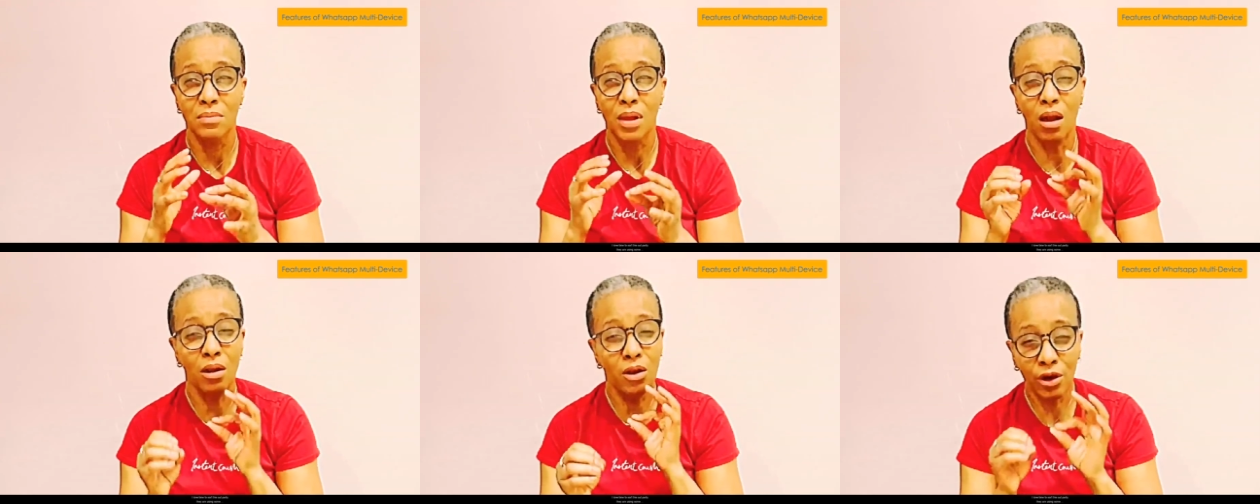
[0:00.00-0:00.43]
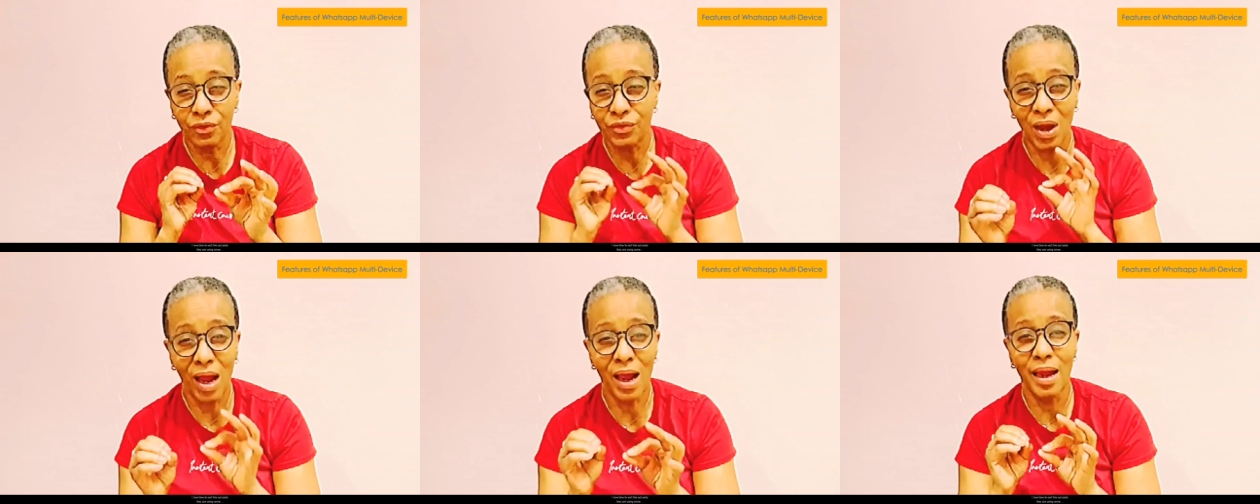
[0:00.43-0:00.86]
a lot of
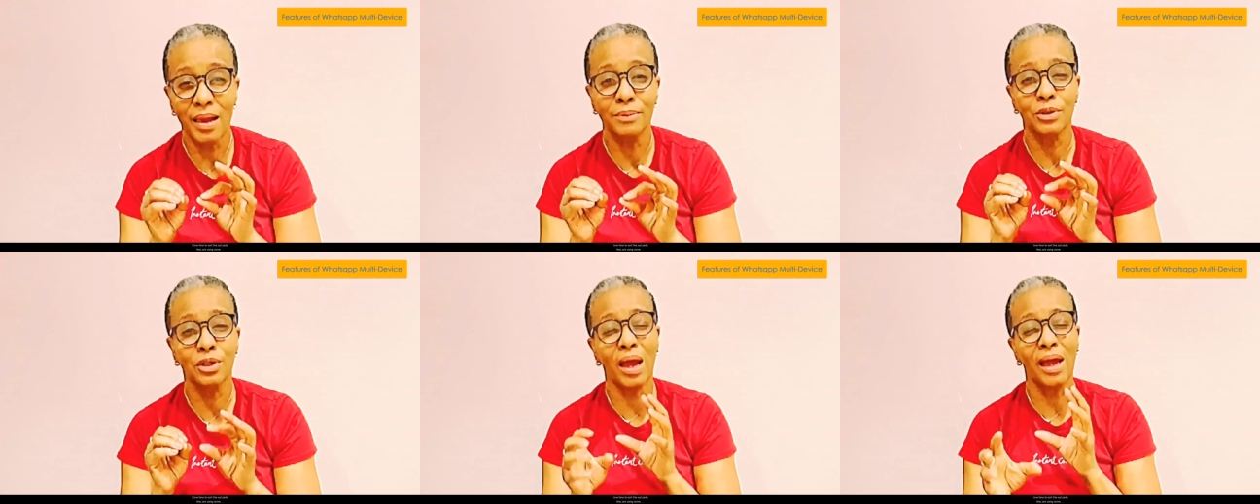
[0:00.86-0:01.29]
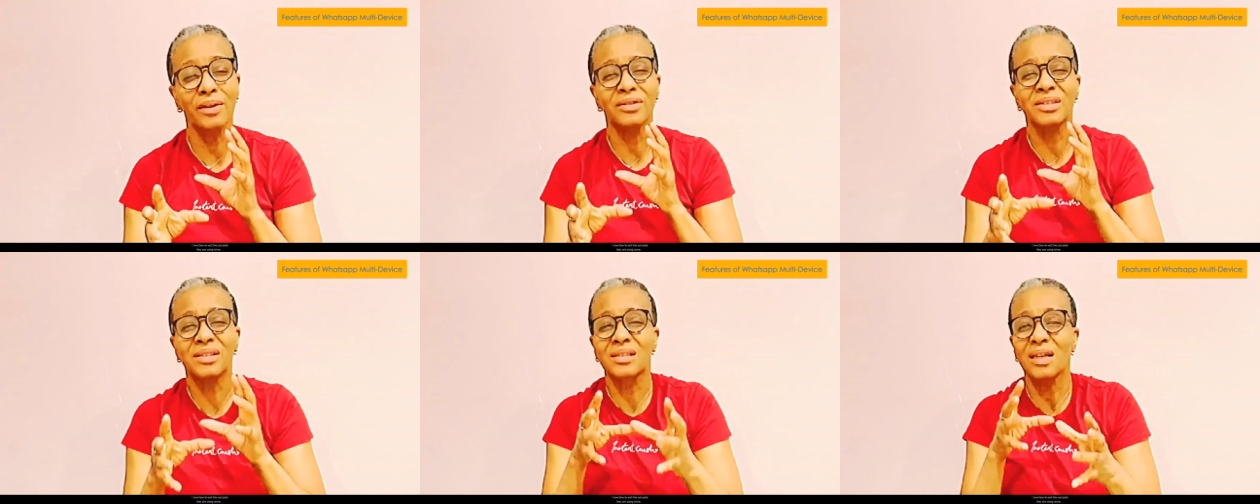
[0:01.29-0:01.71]
time to kind of
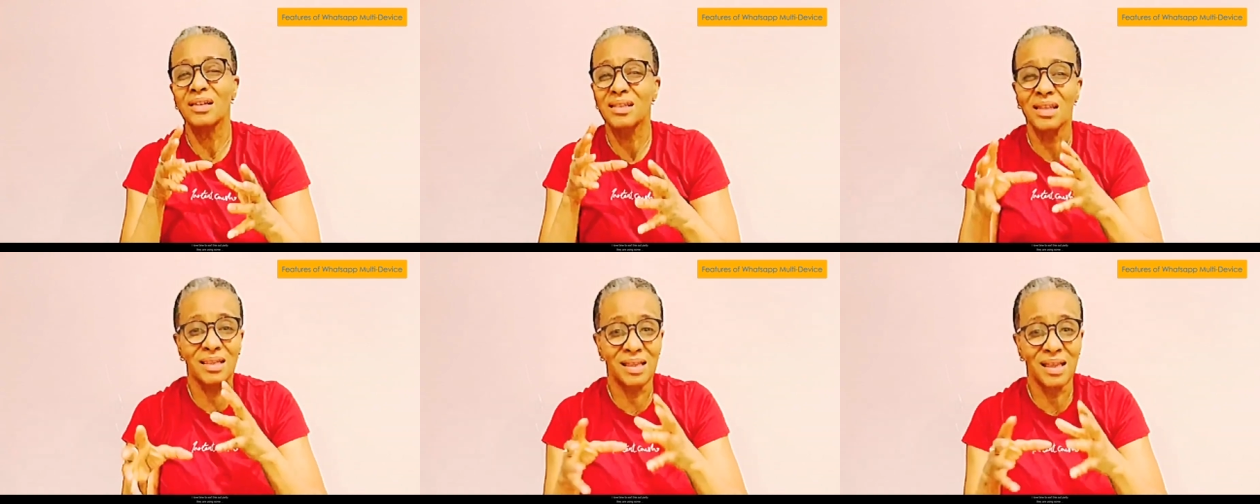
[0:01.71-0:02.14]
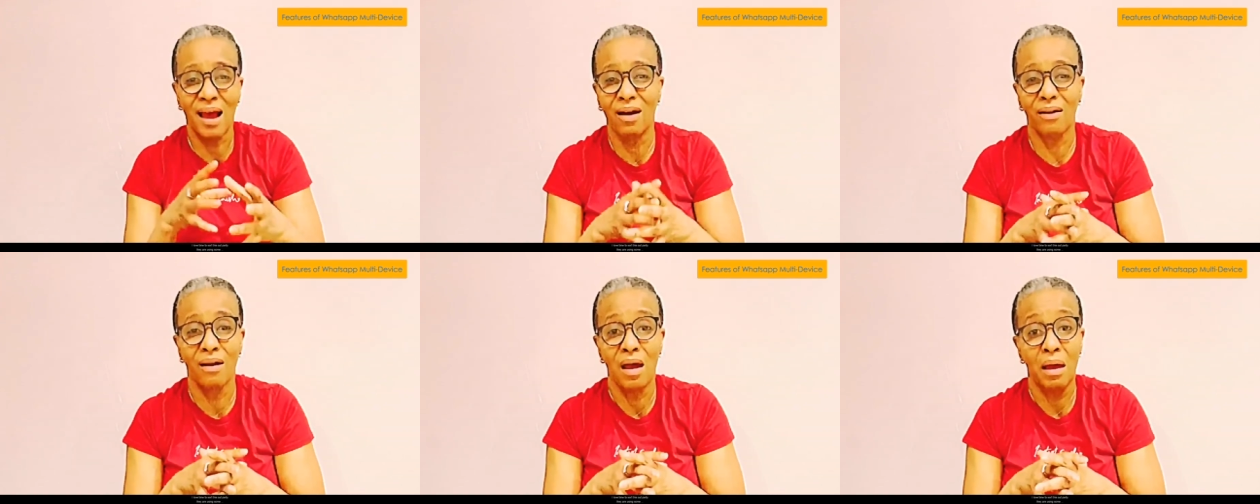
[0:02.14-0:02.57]
suss this out.